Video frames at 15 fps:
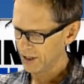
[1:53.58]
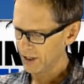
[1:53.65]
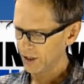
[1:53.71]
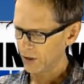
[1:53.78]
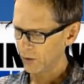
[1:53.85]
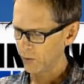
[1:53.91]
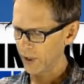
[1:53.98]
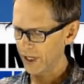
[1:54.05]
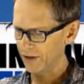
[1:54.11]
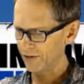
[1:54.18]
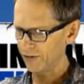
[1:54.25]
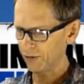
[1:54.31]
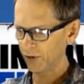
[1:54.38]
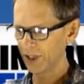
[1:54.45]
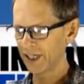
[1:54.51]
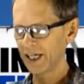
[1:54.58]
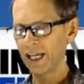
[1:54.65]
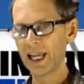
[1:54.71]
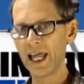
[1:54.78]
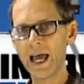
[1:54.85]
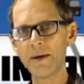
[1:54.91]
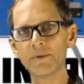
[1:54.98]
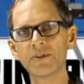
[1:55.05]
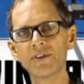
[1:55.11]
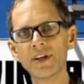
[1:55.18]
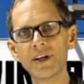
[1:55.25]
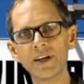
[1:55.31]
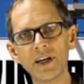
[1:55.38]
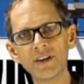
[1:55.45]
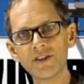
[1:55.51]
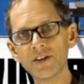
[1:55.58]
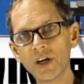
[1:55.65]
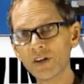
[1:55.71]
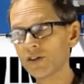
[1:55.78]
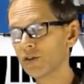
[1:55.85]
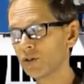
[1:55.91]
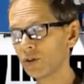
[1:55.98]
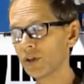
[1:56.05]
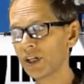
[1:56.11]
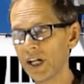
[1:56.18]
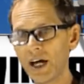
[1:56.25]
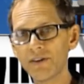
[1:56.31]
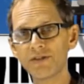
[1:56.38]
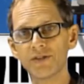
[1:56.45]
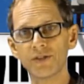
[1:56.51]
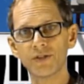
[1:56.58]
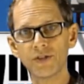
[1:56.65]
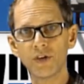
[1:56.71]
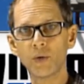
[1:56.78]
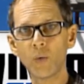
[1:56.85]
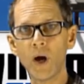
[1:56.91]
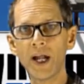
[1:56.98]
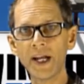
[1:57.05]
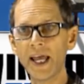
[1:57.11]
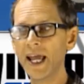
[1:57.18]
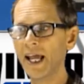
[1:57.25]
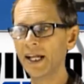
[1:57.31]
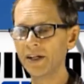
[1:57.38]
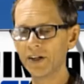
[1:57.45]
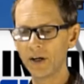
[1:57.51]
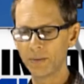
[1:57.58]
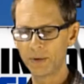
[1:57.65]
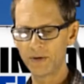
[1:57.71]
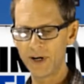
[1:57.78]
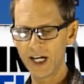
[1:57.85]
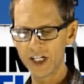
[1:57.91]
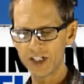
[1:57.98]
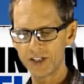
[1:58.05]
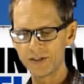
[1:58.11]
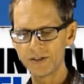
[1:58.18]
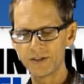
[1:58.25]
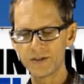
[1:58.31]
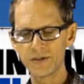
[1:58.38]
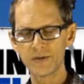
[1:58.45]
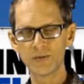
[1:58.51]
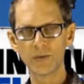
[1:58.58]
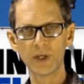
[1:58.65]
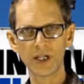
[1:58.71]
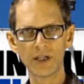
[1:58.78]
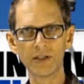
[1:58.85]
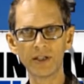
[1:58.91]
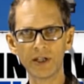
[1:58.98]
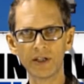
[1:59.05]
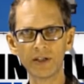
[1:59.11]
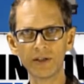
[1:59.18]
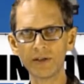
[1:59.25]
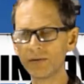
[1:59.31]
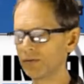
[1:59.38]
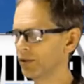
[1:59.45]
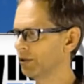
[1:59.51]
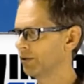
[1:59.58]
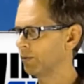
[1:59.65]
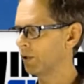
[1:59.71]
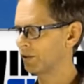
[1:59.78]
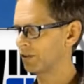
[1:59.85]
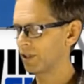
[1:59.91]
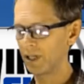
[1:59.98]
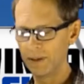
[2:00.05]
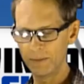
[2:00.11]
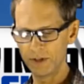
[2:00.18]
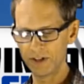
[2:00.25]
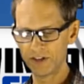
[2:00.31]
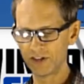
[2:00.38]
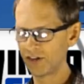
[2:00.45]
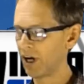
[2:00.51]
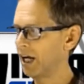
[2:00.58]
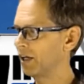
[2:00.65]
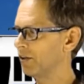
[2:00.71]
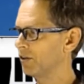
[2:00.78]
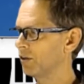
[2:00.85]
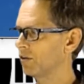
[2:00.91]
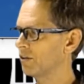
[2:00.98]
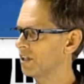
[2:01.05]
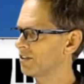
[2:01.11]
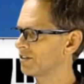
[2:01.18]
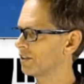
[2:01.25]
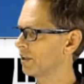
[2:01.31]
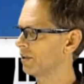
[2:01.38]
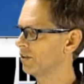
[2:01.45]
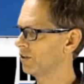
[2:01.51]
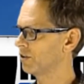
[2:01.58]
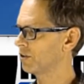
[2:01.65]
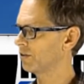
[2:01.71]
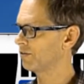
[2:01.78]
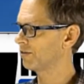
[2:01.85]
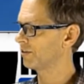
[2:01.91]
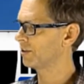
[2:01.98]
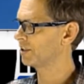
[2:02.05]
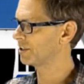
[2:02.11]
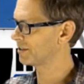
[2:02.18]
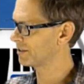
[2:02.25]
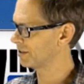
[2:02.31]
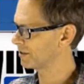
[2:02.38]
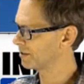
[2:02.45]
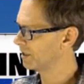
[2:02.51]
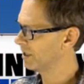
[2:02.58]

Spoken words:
when fully collapsed, and so it's good enough for one-handed operations where you want to limit the strain in your wrist. So you could, for instance,